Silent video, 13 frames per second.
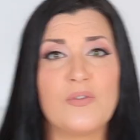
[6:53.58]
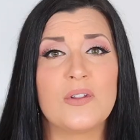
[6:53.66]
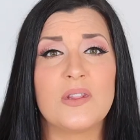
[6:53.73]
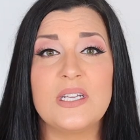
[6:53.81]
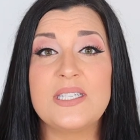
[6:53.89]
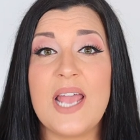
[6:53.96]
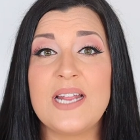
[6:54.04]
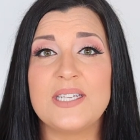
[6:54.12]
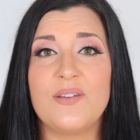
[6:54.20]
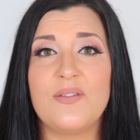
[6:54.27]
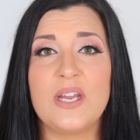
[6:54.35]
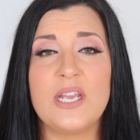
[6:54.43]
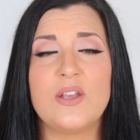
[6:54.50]
For this
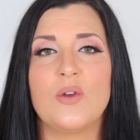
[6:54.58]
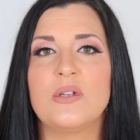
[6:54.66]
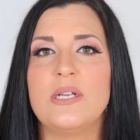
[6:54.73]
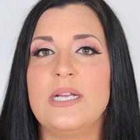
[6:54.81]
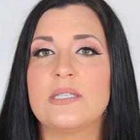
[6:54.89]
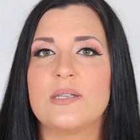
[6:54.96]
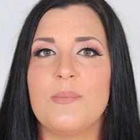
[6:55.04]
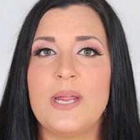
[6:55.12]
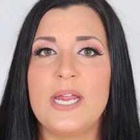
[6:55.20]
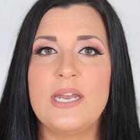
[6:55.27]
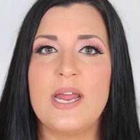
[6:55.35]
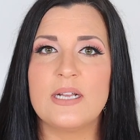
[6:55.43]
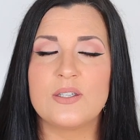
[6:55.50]
activity, you'll need some
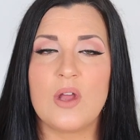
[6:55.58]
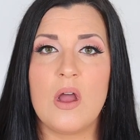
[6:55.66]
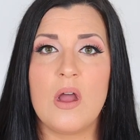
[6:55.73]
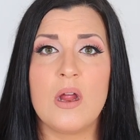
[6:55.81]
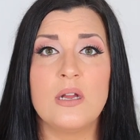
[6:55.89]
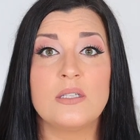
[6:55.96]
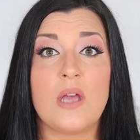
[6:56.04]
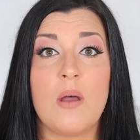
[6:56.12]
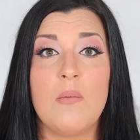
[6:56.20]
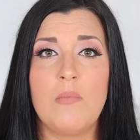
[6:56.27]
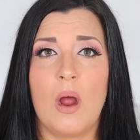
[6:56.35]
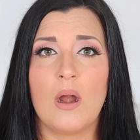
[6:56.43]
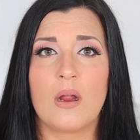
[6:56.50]
index cards, a
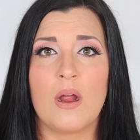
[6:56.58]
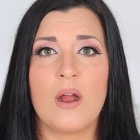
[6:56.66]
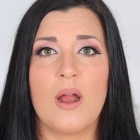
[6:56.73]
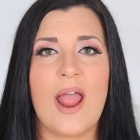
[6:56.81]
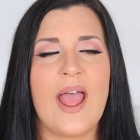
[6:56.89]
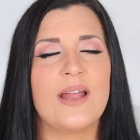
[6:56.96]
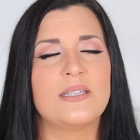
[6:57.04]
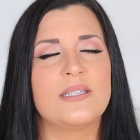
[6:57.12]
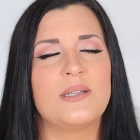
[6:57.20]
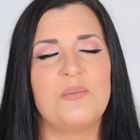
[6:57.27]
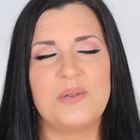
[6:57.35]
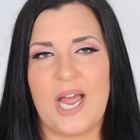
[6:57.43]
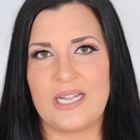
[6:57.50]
marker, and
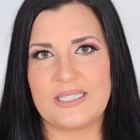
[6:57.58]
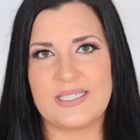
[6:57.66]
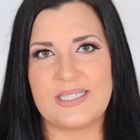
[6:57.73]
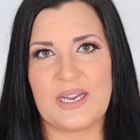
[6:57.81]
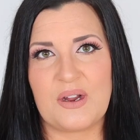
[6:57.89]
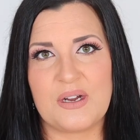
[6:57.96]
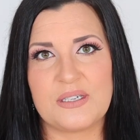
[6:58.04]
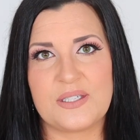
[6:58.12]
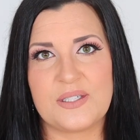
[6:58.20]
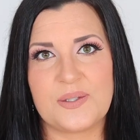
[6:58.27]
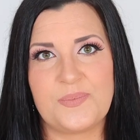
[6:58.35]
some dot stickers.